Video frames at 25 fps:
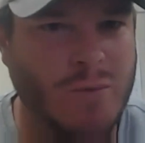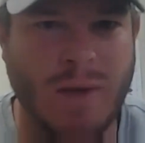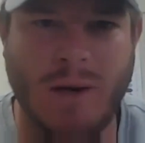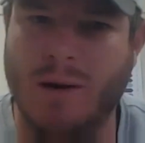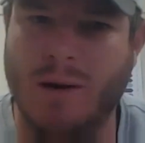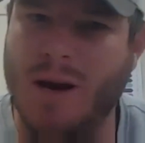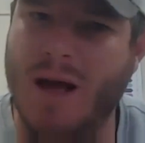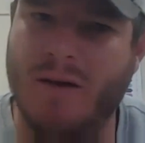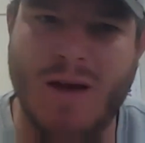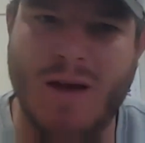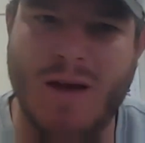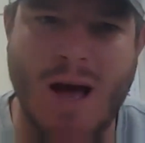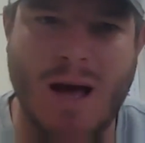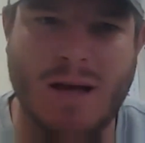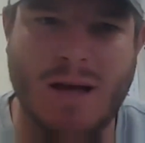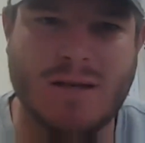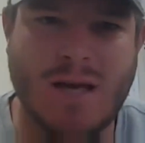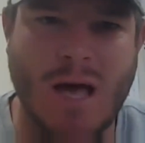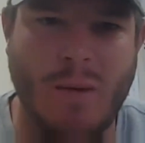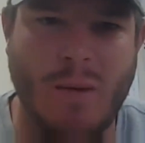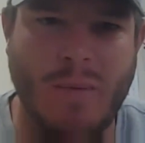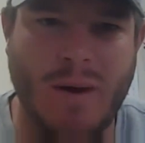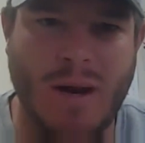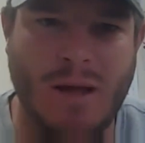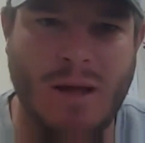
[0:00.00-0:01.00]
We don't have guys
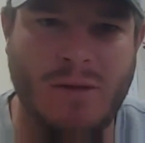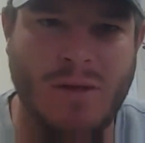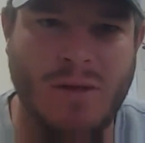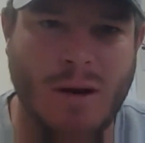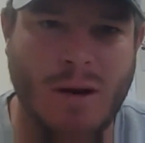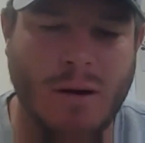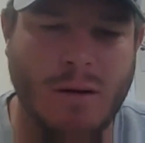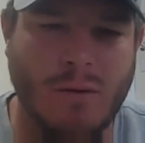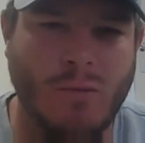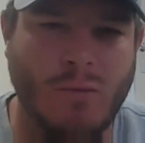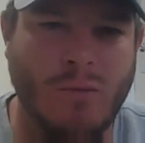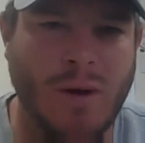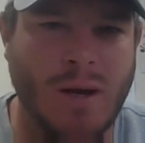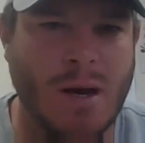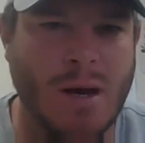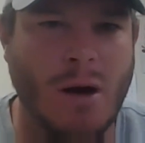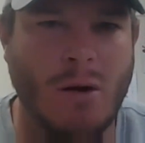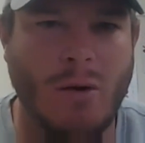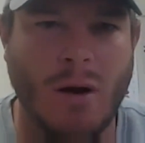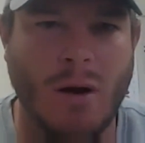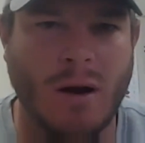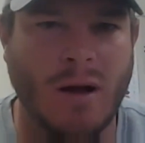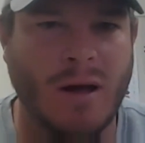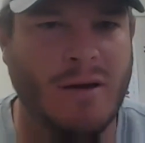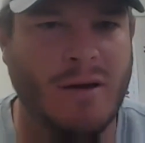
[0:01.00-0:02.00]
coming in that are we
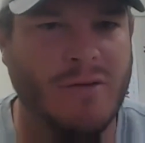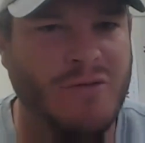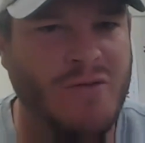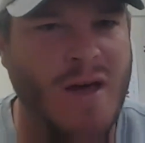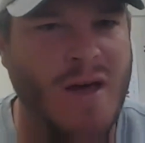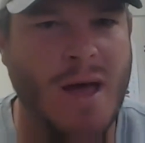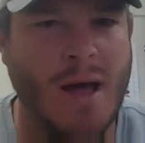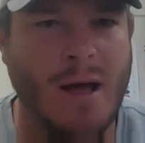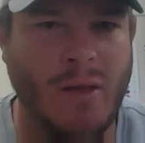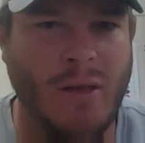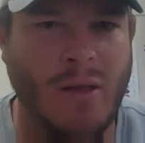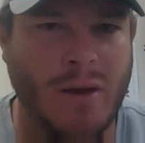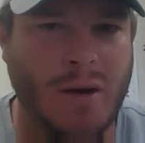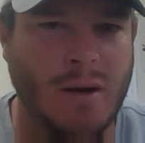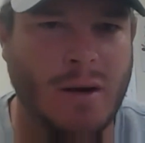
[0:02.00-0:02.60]
know are going to fail.